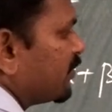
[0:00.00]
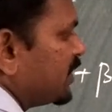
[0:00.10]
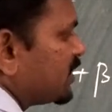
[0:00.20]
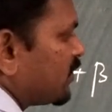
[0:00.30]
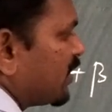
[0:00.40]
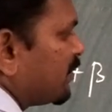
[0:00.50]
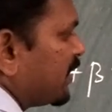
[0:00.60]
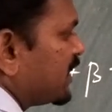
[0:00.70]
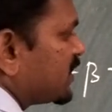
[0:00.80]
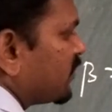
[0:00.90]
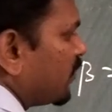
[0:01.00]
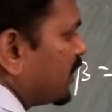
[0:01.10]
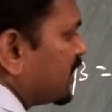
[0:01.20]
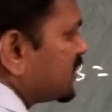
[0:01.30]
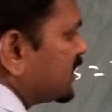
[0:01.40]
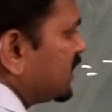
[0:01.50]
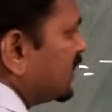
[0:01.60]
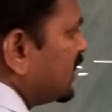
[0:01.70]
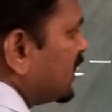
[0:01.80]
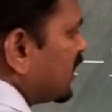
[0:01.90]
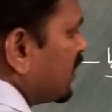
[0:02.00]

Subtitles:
b square minus 4ac